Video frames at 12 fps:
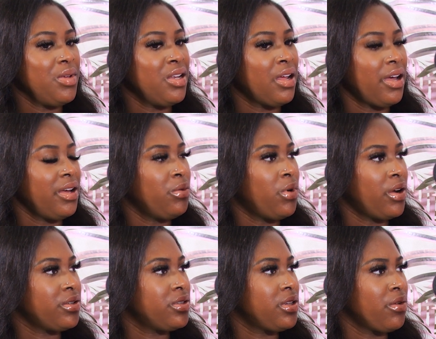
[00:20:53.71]
I mean, I
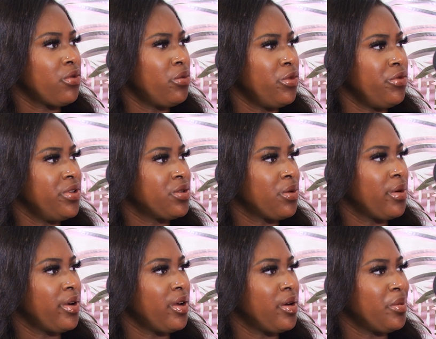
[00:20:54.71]
watched several movies
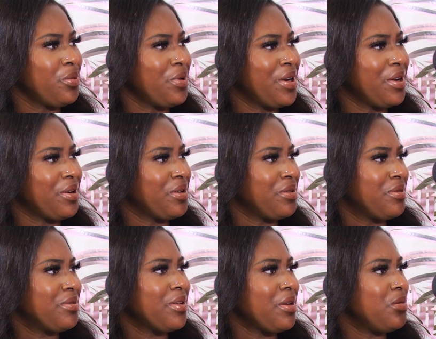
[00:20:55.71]
growing up where,
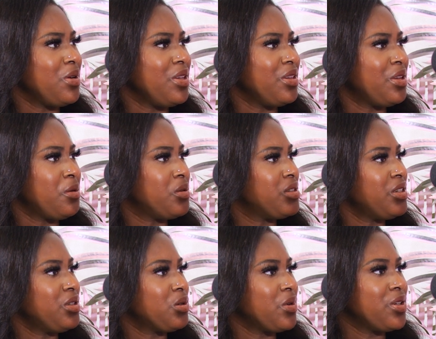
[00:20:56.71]
I mean, there was
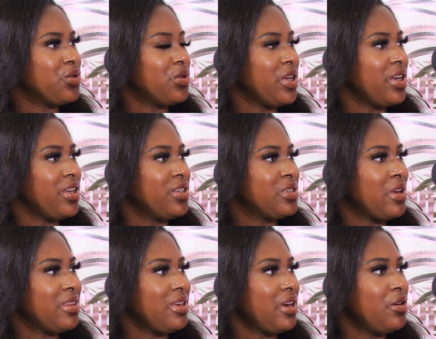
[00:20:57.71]
interracial dating,
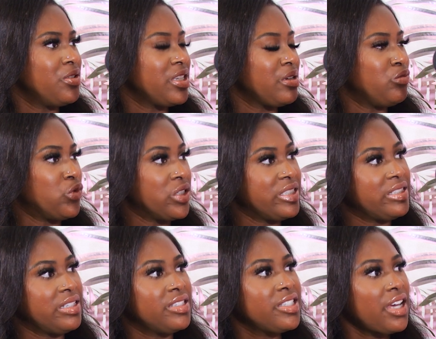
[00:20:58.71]
so I think I was like more
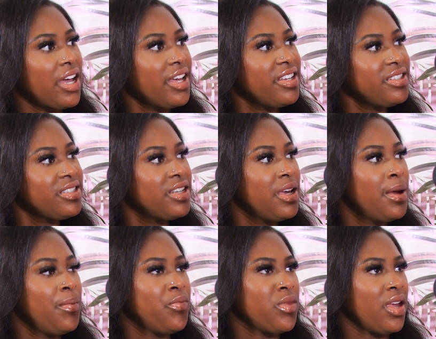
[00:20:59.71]
desensitized,
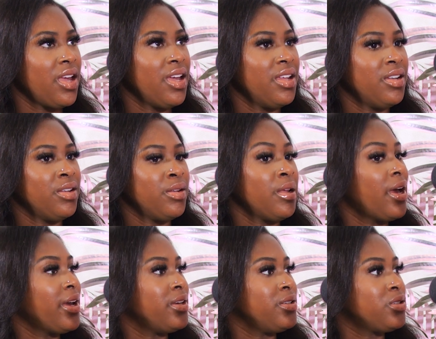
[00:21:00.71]
and
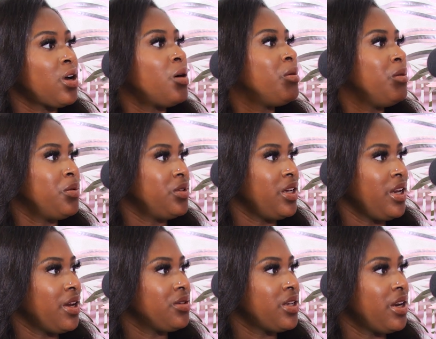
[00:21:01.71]
I saw people
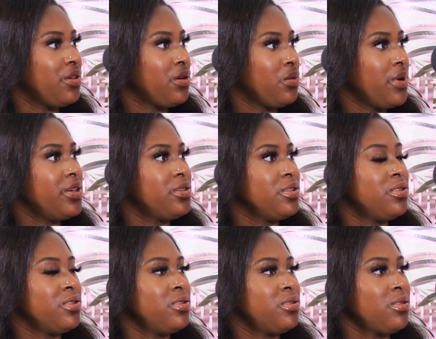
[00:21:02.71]
dating outside of their
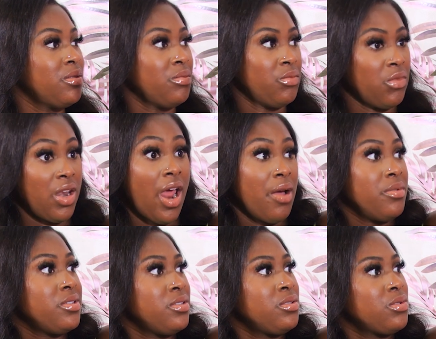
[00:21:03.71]
races when I
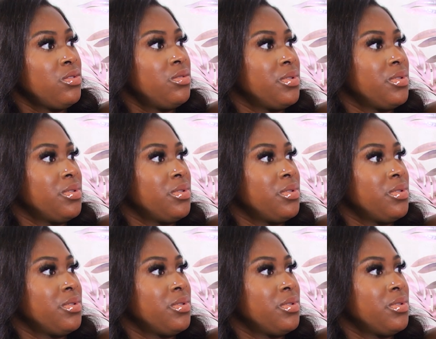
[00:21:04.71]
was in